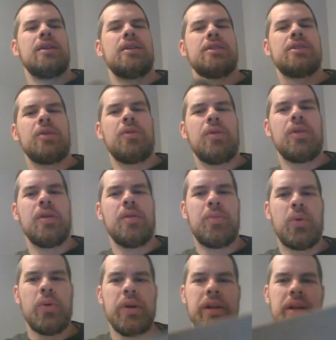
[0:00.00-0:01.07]
So the
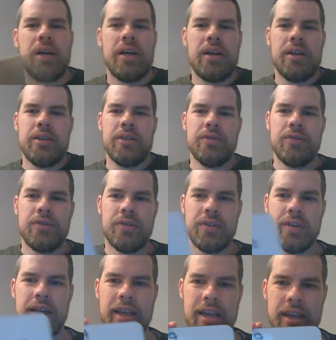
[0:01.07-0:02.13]
point of
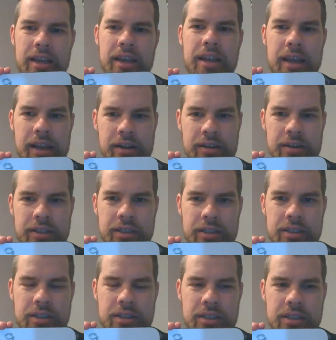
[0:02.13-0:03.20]

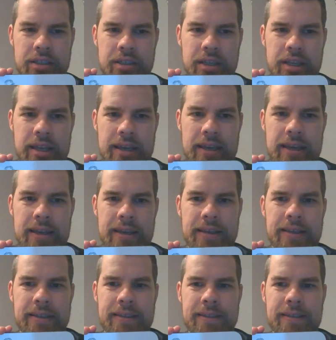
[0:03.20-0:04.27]
inheritance
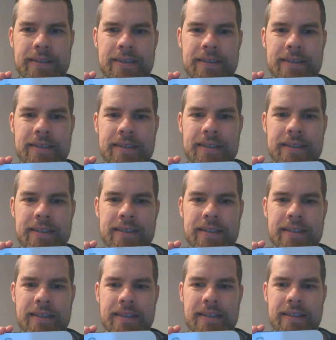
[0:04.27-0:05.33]
is
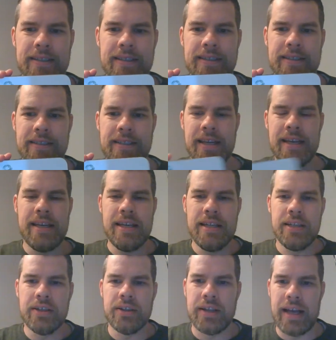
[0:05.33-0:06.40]
taking
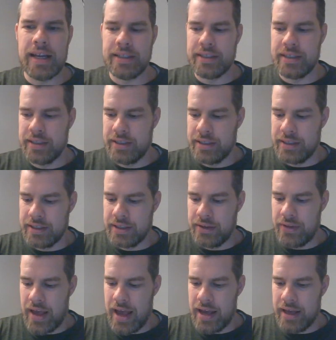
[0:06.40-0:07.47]
classes
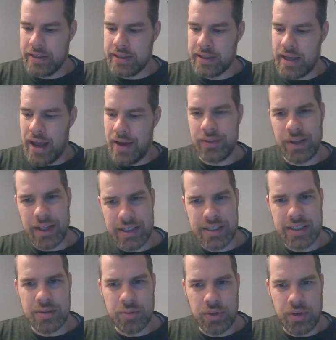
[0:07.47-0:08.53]
that have a lot of
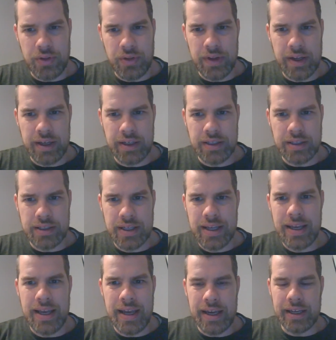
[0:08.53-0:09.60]
similar things
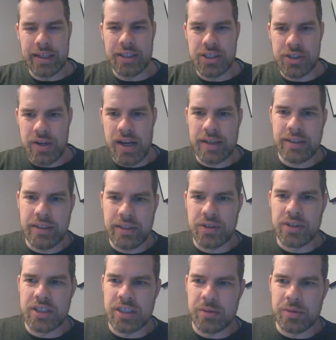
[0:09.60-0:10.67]
and extracting
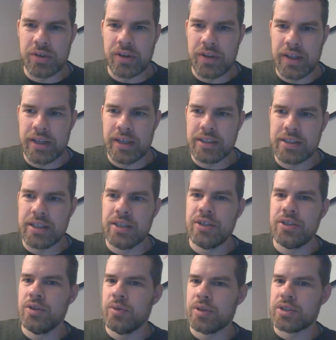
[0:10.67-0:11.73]
those similar things
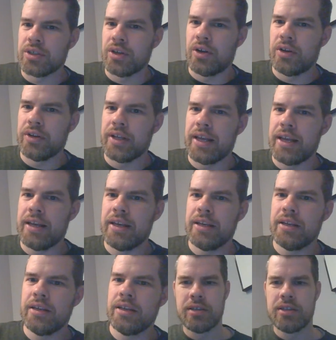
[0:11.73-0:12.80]
into what's called
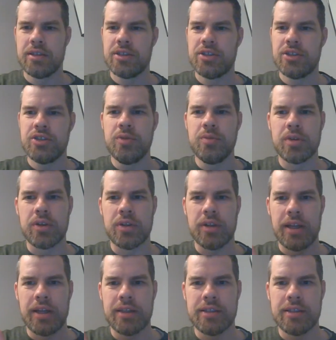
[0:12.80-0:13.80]
a superclass.